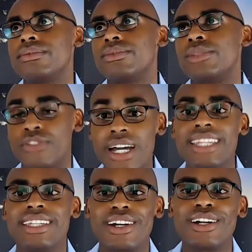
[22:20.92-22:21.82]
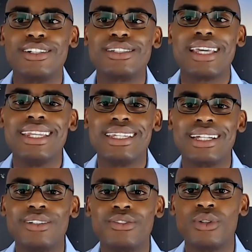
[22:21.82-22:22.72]
refining our understanding
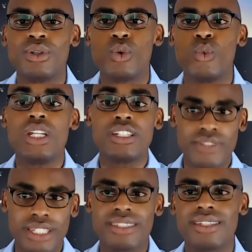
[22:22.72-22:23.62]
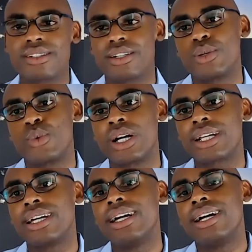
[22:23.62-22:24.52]
of which of these things are going to work
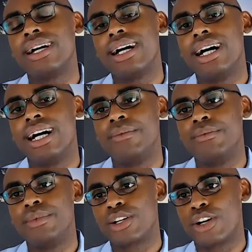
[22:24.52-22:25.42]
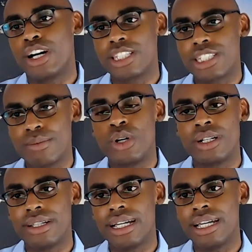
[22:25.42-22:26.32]
across the
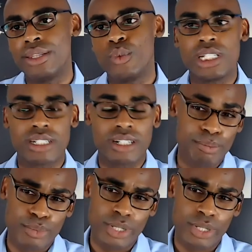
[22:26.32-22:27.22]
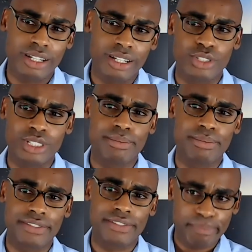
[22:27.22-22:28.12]
board and which are pretty culturally
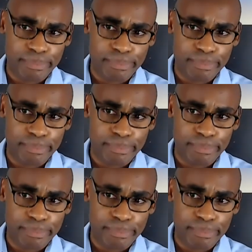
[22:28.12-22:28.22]
specific.